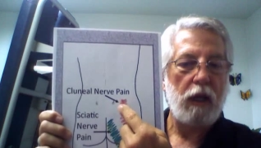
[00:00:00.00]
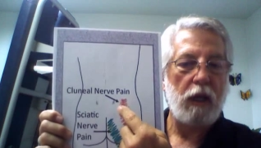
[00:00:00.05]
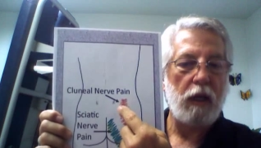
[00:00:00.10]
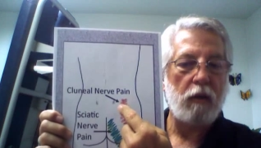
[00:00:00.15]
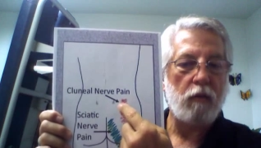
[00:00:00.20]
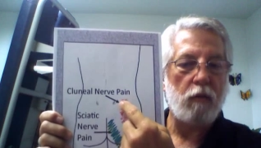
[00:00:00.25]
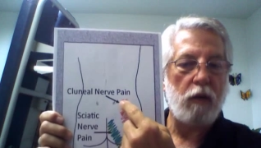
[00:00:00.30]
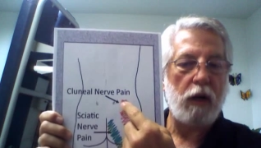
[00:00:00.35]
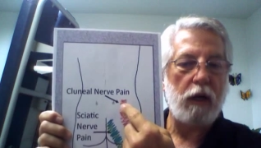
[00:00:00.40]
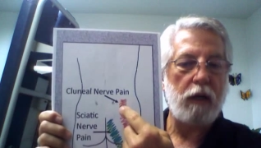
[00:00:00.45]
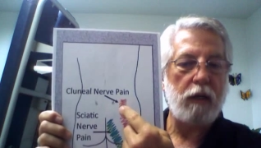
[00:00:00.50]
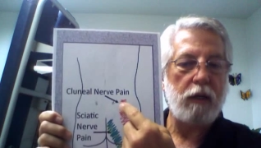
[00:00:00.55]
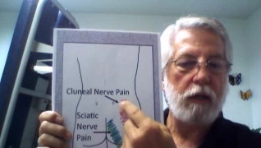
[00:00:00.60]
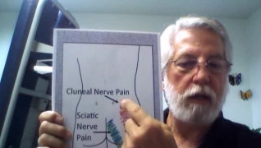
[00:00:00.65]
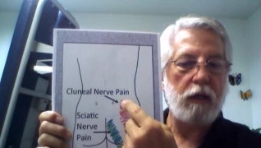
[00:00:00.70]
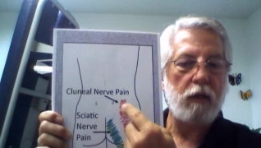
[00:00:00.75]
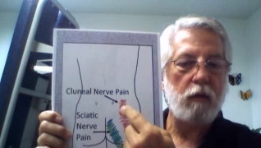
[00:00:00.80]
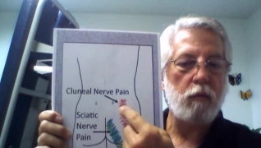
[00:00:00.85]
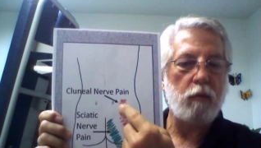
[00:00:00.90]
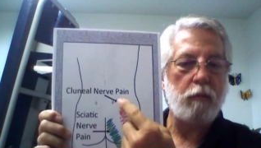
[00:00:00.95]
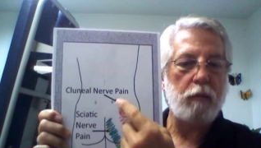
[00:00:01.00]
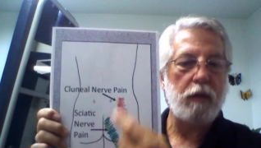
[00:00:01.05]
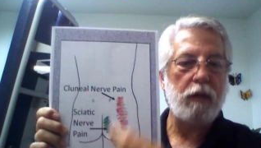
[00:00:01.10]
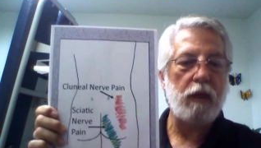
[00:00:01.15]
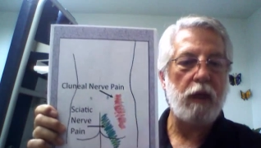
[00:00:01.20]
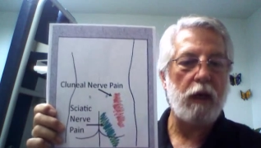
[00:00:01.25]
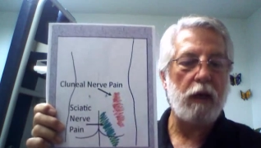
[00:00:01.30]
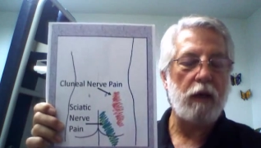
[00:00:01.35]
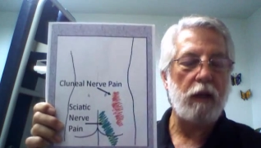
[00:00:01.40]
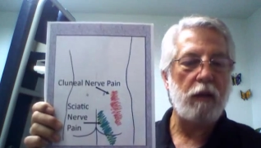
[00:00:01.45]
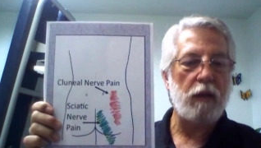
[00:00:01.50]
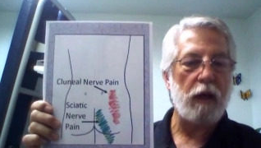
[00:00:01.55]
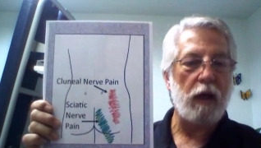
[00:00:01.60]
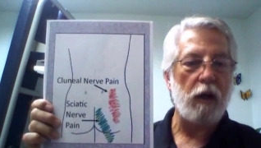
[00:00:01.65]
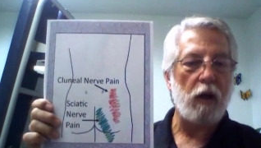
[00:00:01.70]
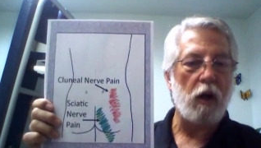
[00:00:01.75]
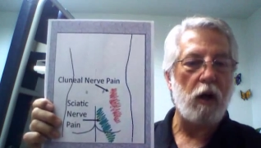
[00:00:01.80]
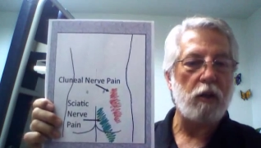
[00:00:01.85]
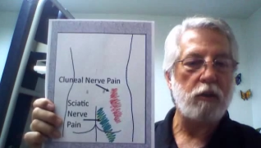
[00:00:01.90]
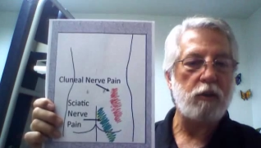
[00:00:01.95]
And right in here would be that,
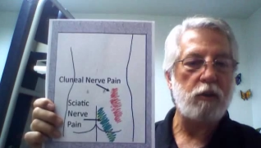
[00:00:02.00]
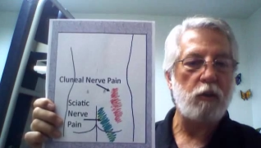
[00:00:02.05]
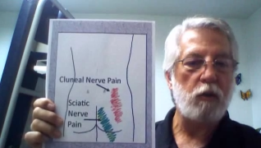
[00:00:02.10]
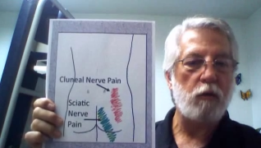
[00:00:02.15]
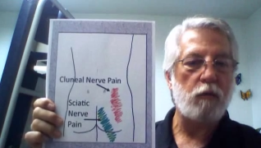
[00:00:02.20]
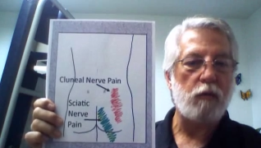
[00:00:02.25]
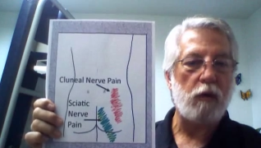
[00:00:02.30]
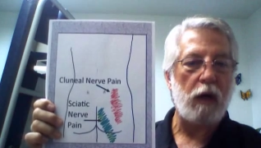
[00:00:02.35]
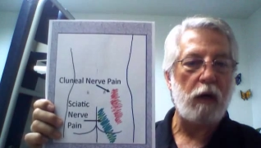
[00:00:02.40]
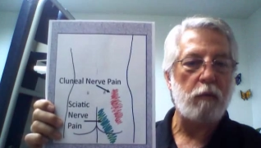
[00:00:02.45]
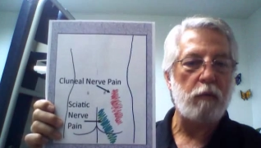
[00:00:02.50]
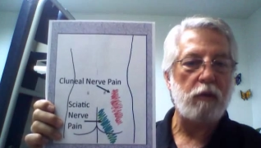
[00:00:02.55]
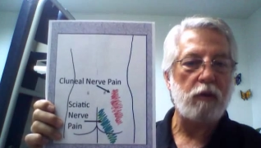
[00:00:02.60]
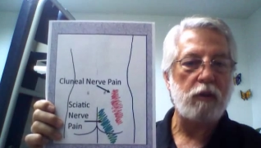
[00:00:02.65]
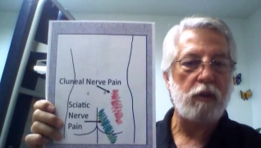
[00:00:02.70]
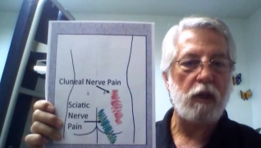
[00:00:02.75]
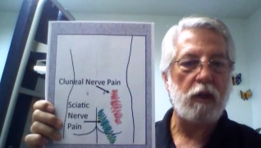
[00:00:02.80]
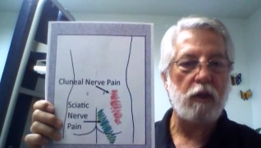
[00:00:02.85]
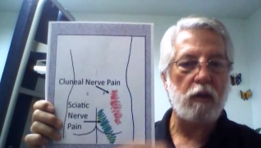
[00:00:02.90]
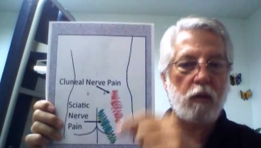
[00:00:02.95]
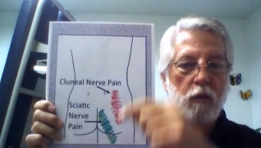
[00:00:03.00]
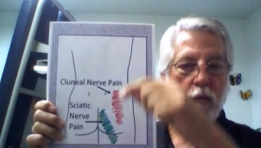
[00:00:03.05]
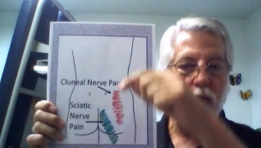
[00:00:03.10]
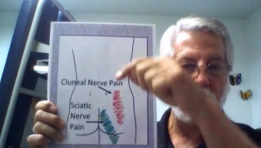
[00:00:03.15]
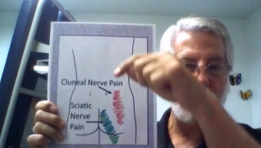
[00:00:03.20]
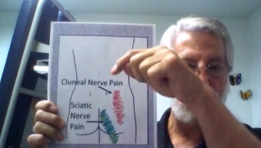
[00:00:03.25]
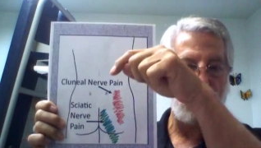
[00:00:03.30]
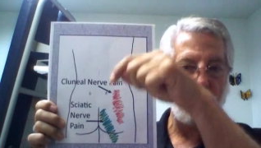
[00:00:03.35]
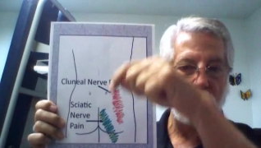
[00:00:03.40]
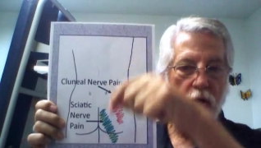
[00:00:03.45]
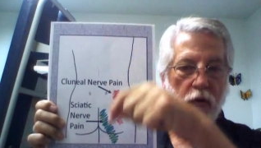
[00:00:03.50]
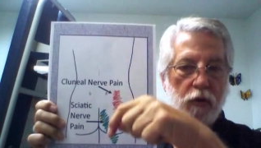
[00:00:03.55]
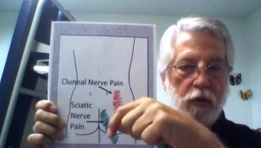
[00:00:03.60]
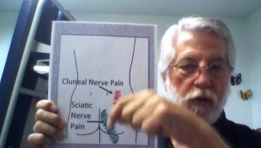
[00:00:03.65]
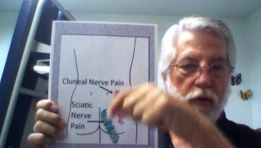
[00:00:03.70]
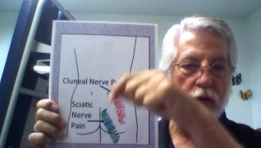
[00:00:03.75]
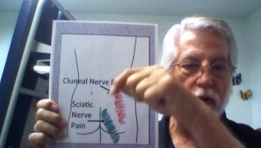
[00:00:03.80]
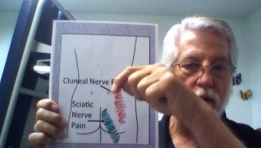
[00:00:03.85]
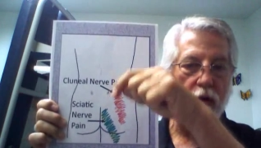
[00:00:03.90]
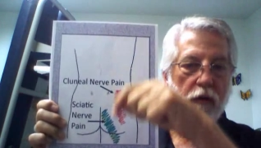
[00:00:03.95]
that osteofibrous tunnel where the
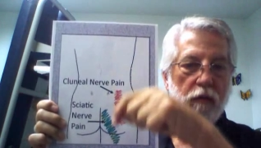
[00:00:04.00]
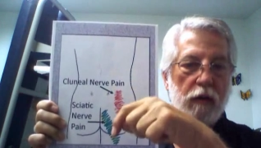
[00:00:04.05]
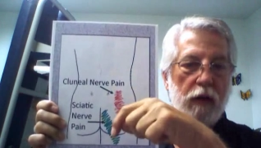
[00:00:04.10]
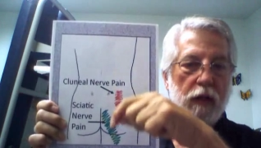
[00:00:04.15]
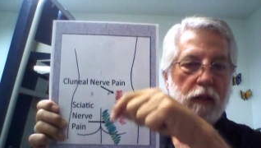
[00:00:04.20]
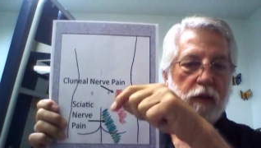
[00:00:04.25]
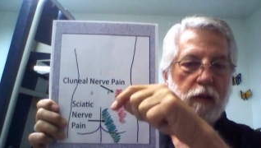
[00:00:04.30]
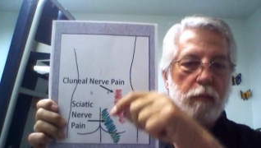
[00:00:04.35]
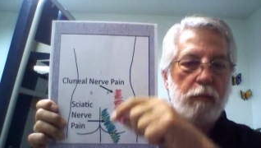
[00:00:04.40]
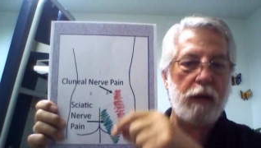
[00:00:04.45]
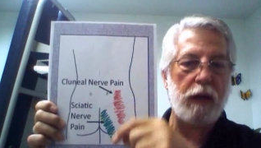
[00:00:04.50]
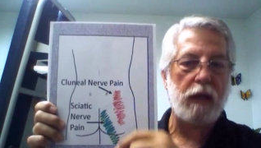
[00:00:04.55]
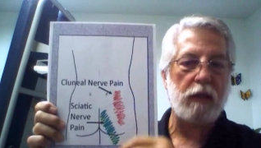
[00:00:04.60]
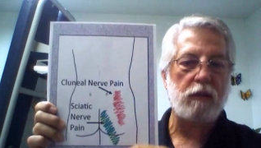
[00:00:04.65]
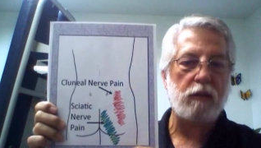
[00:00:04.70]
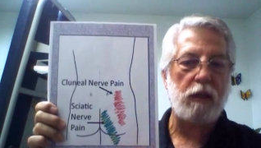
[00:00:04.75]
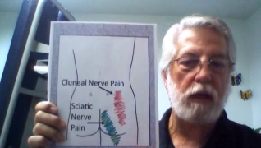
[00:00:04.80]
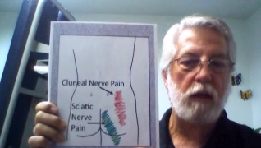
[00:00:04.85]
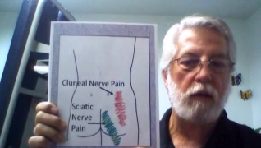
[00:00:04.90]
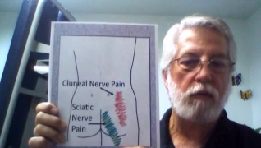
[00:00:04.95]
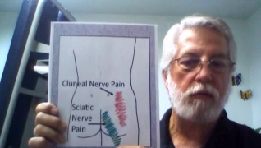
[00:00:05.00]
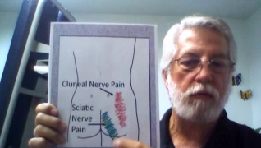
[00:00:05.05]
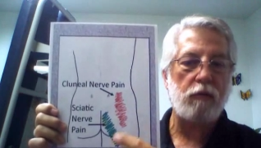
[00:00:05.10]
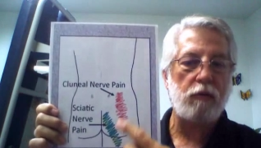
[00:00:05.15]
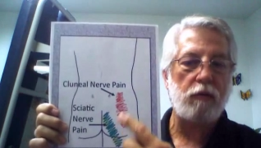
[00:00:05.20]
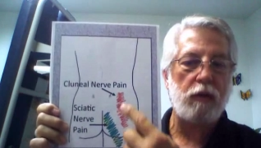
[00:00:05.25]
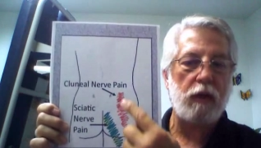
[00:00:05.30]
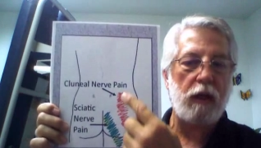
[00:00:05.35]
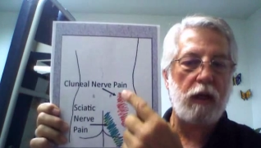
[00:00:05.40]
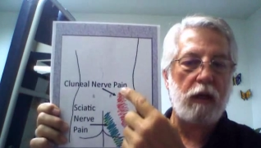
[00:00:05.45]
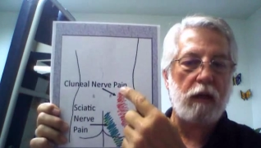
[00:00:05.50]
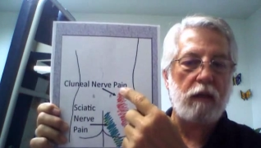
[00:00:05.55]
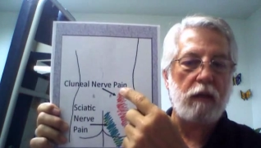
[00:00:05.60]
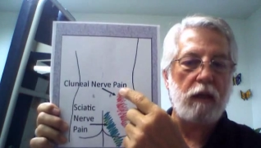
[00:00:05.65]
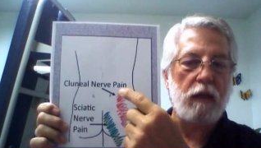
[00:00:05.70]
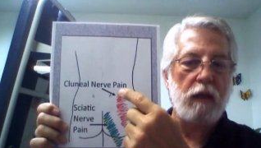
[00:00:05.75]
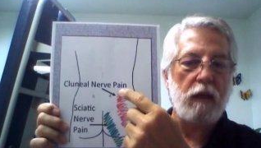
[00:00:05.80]
cluneal nerve has to pass down through that.